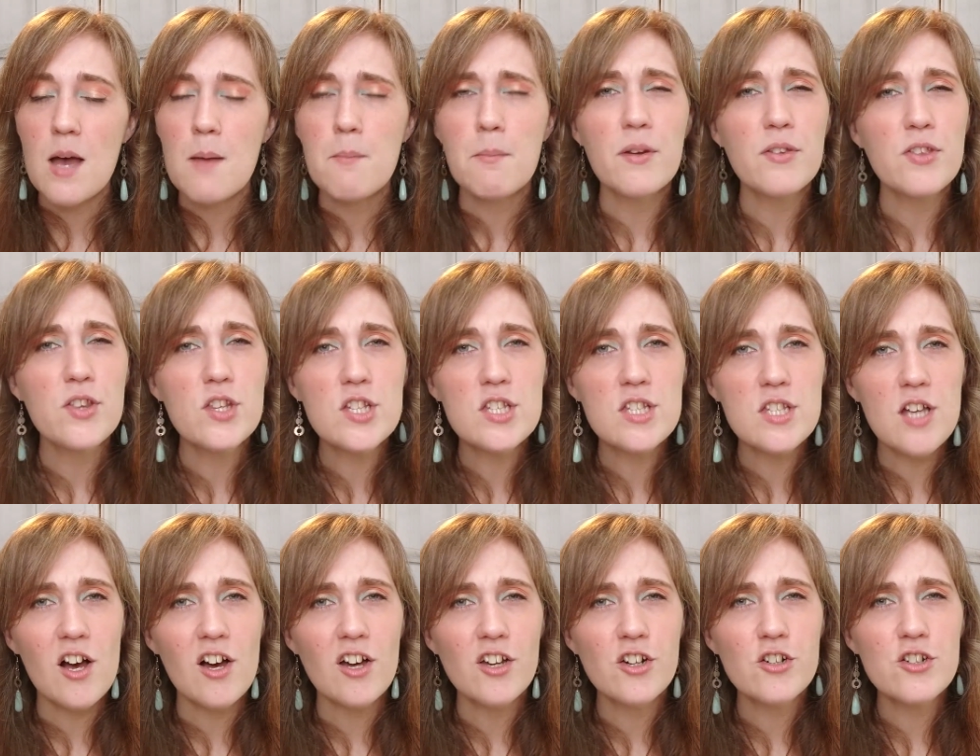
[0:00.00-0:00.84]
But the
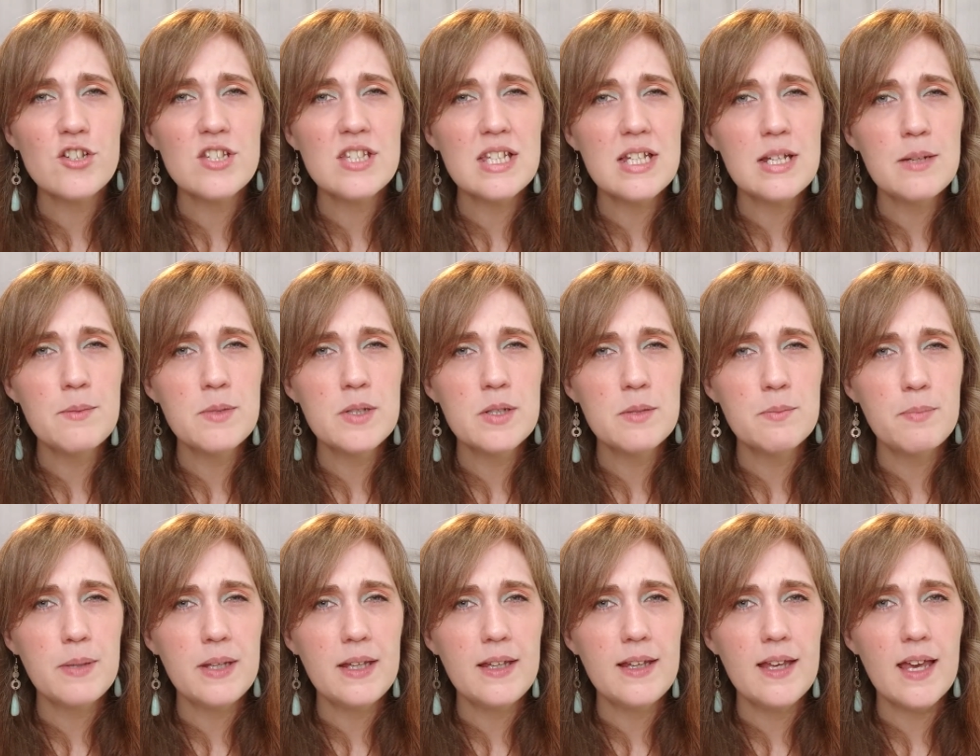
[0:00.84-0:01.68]
solder seemed to
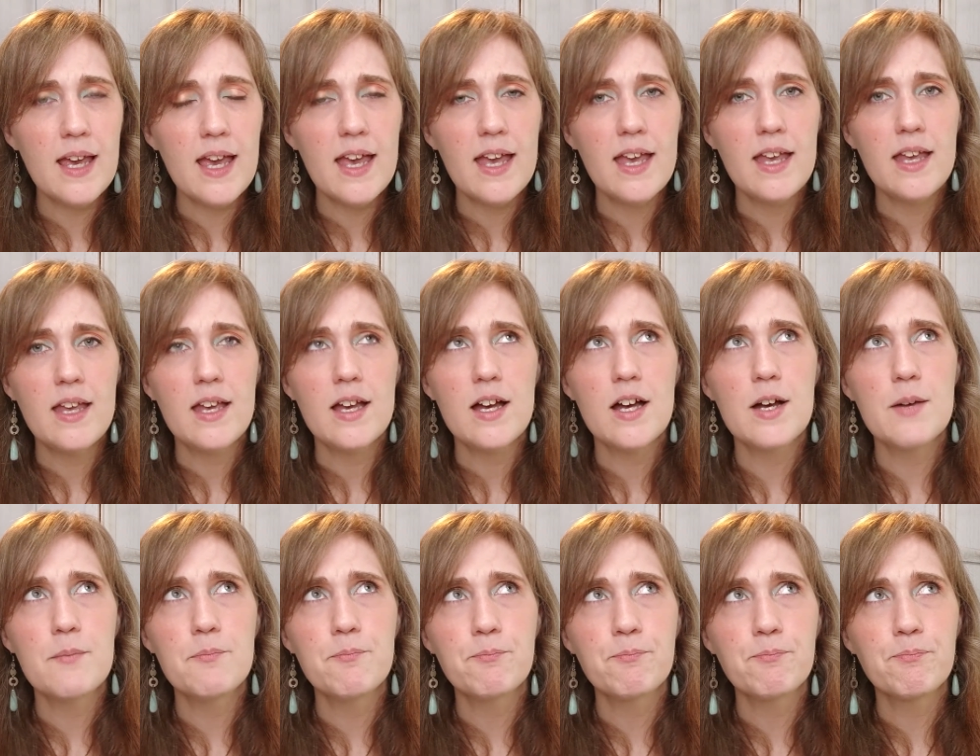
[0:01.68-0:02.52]
be
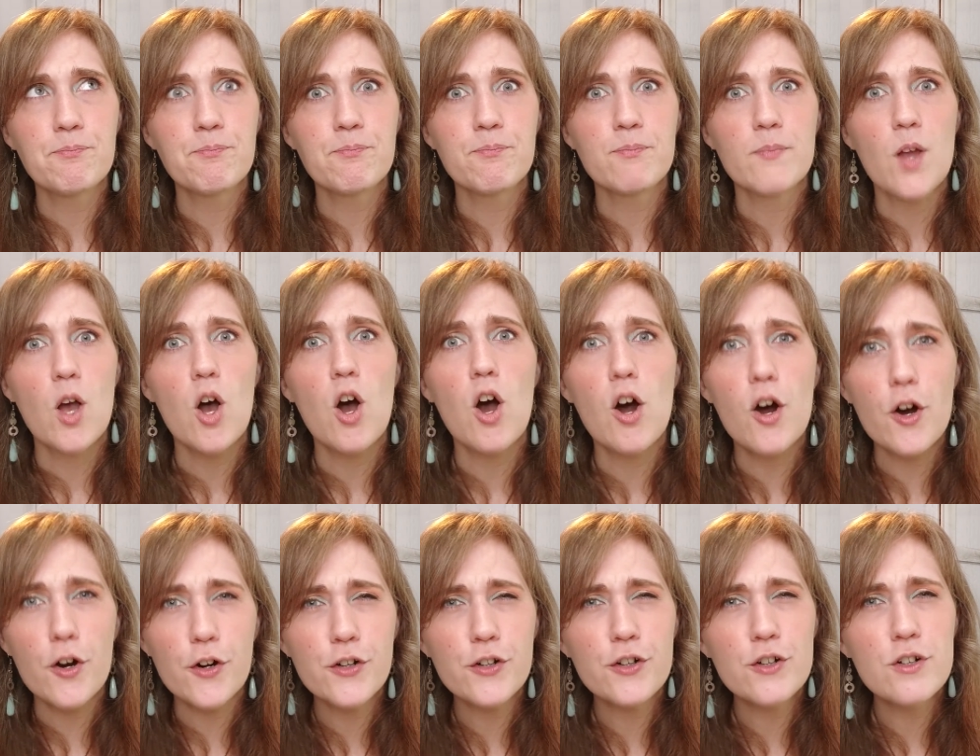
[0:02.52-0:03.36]
a
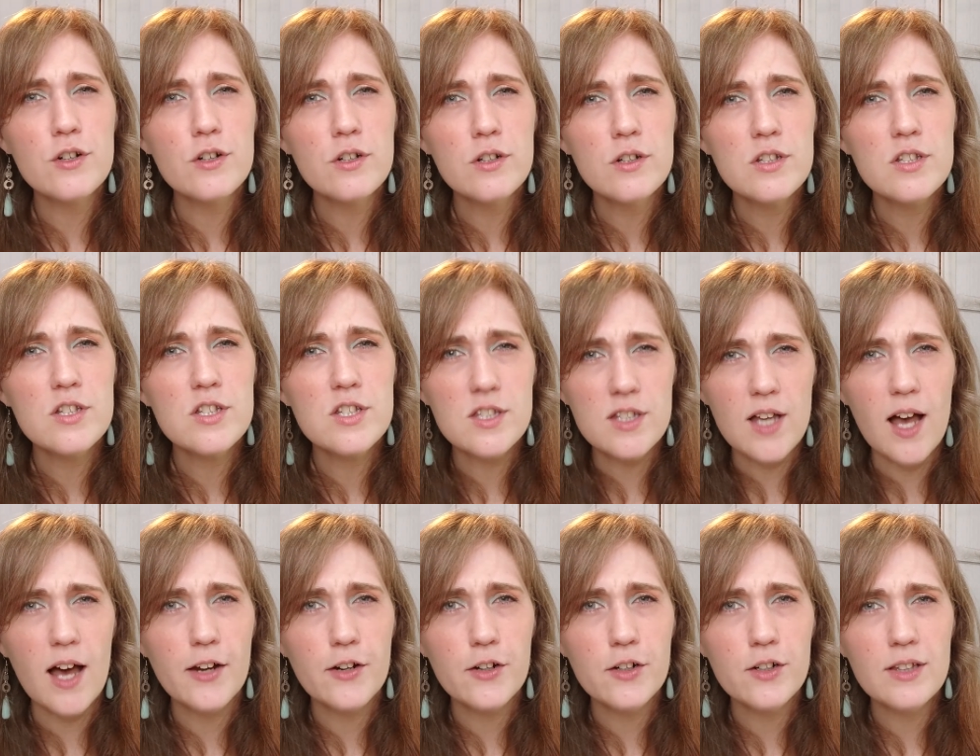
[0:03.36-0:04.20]
harder
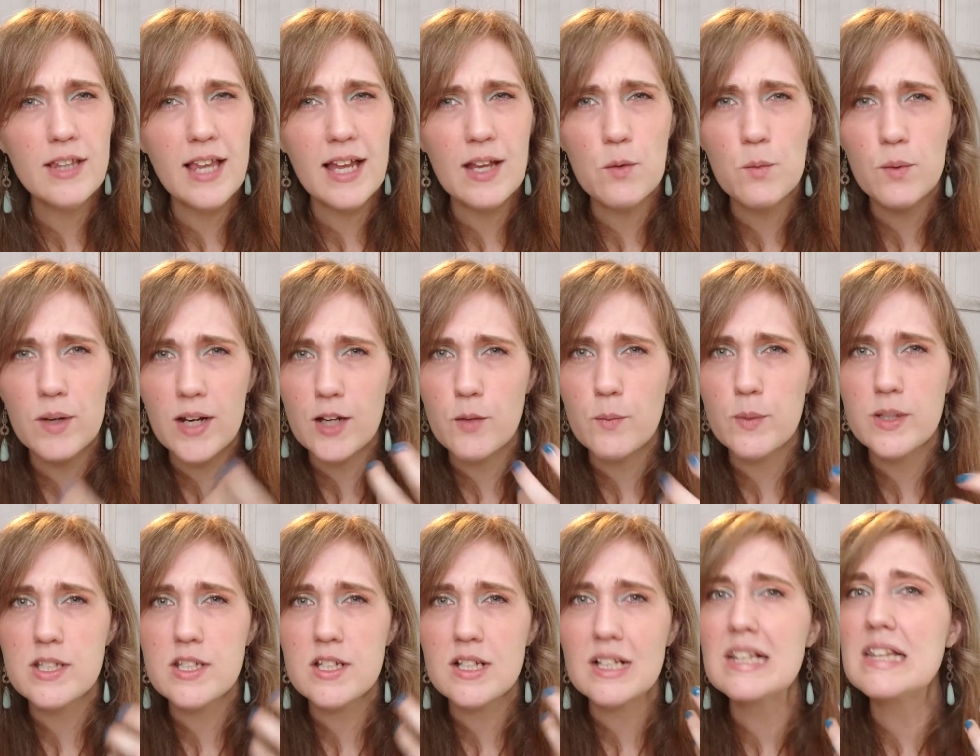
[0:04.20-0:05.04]
solder. Like when I
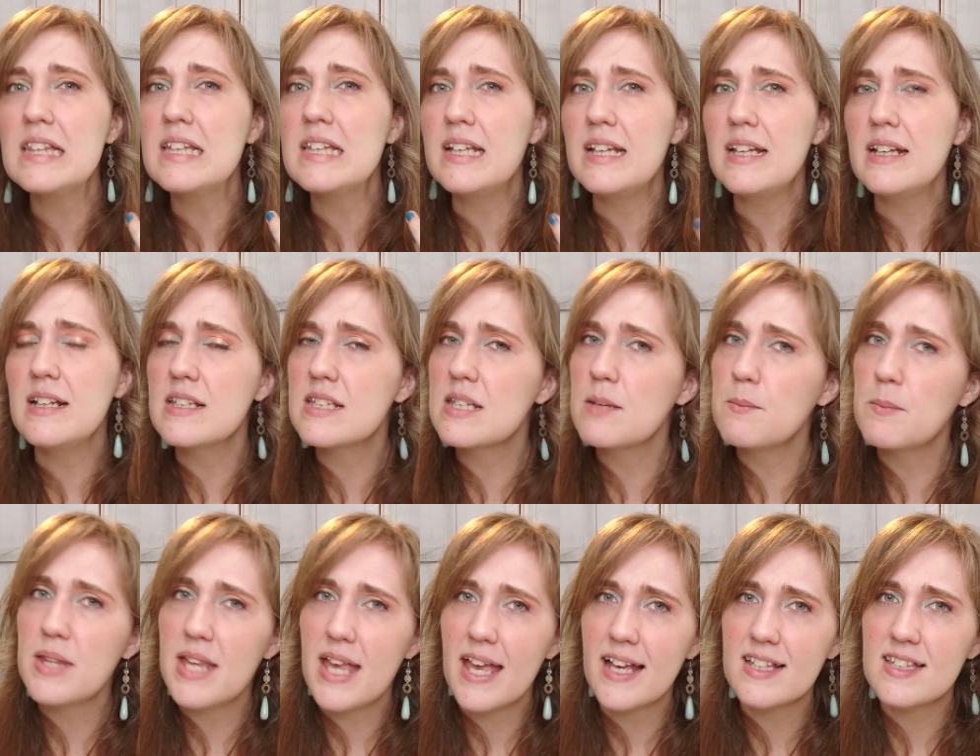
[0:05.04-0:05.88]
went to clean some
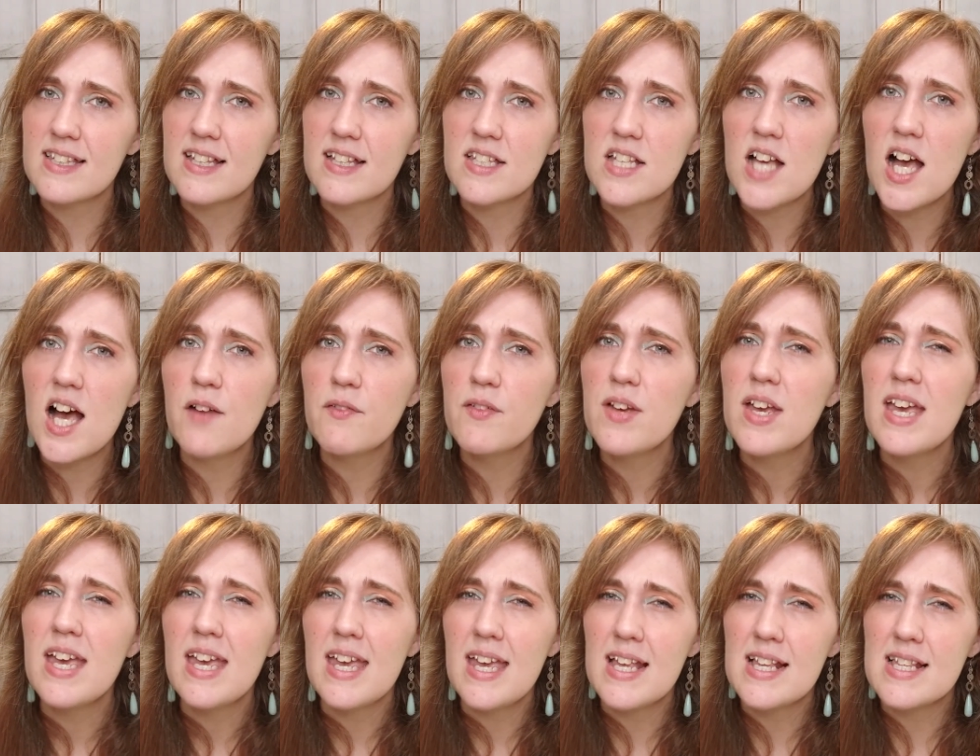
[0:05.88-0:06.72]
of the excess off,
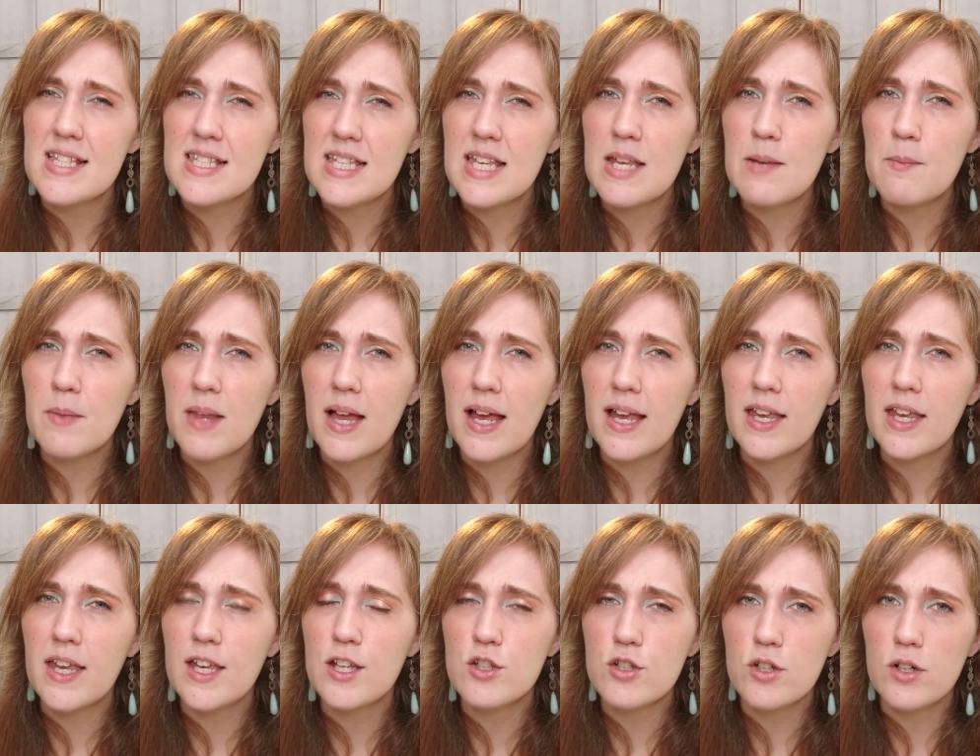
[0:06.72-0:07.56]
it seemed like
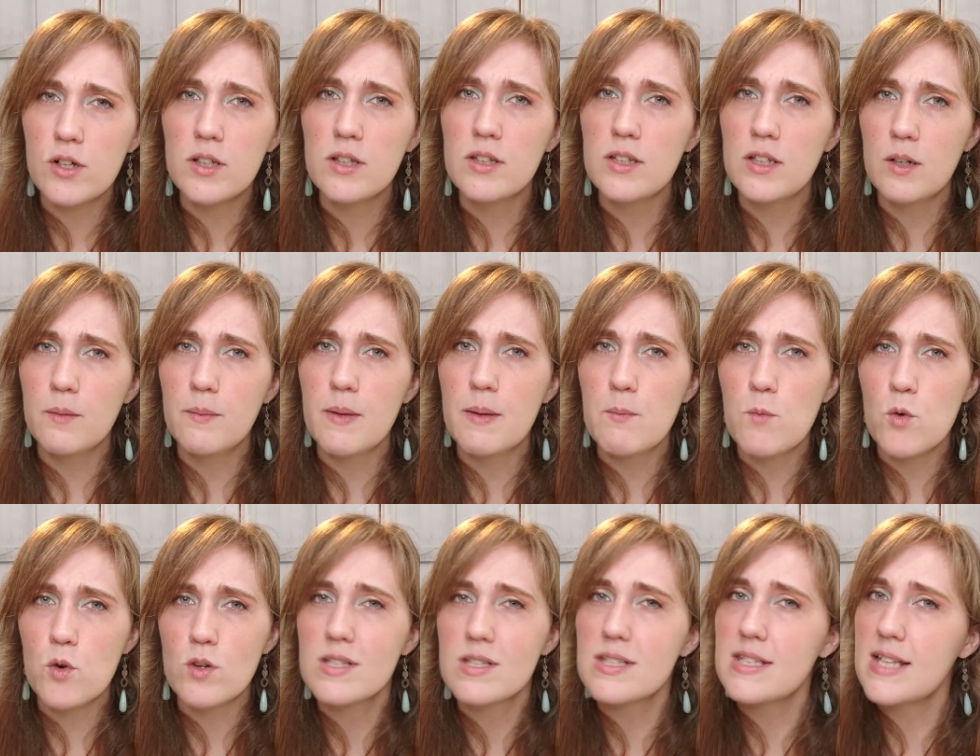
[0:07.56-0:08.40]
it took a little bit
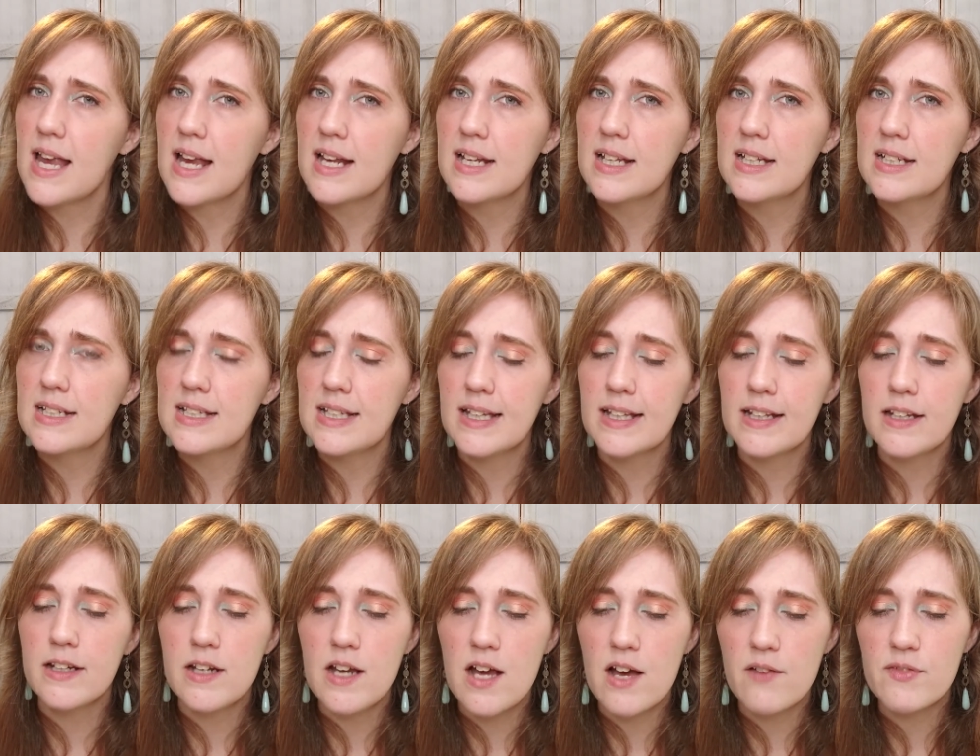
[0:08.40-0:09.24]
more sanding to get
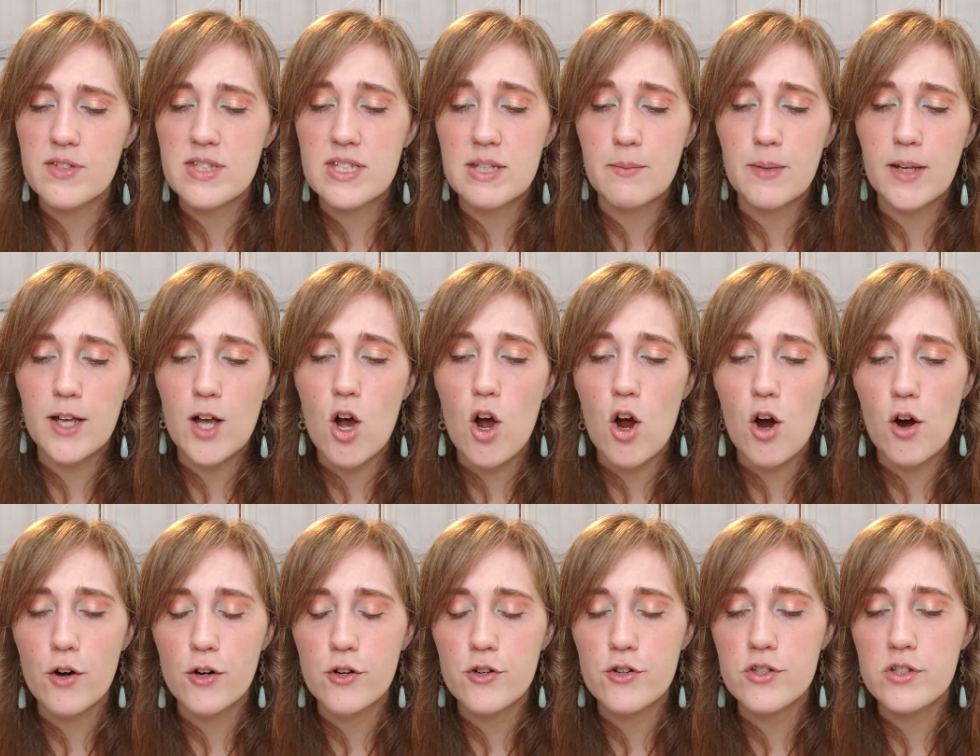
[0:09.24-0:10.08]
it off. It seemed like a
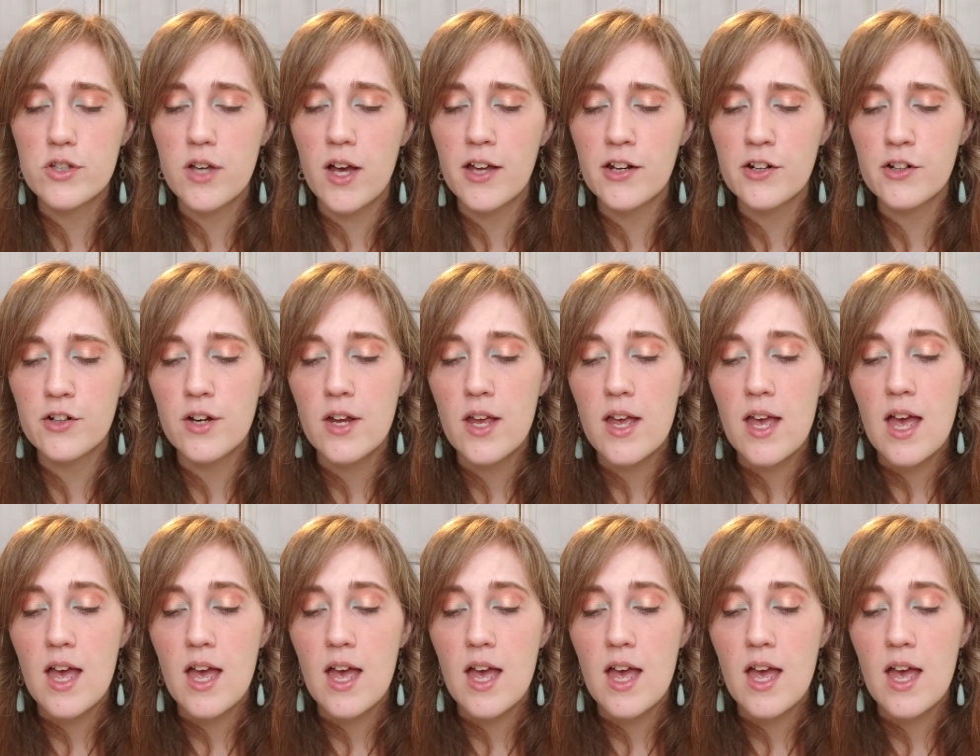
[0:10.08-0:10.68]
harder solder.